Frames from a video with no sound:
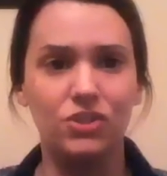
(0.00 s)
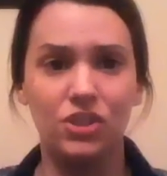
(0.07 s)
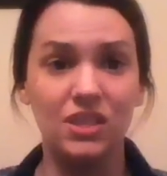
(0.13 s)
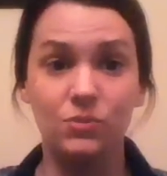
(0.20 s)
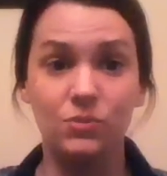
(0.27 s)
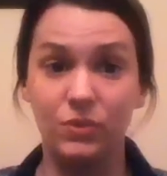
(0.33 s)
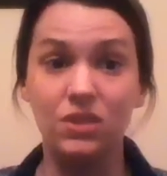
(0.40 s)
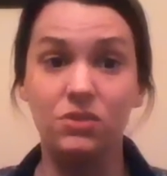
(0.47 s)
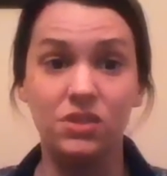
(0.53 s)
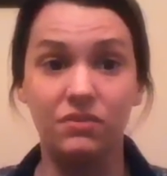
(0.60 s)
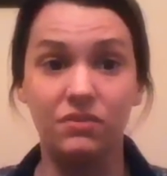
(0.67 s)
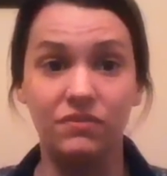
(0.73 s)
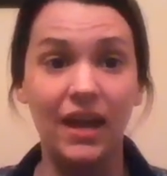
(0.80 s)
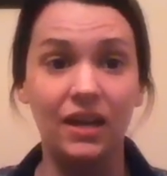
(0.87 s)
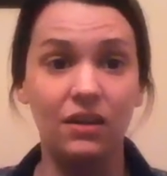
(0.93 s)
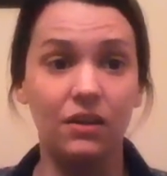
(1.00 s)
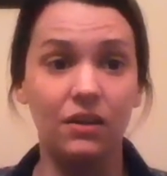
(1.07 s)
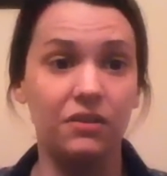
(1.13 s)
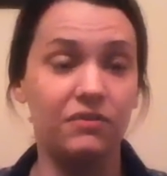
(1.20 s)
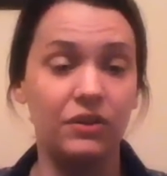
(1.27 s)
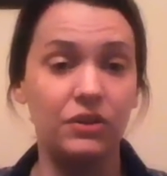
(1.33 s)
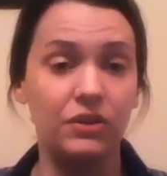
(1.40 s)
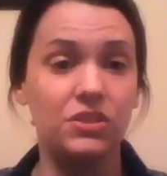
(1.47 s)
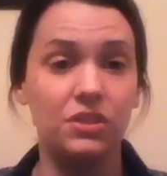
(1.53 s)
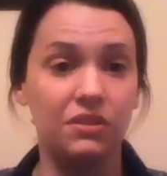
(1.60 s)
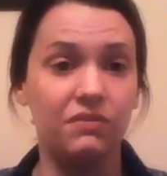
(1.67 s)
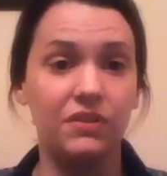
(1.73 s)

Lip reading: Because we used to fight on the 1st and the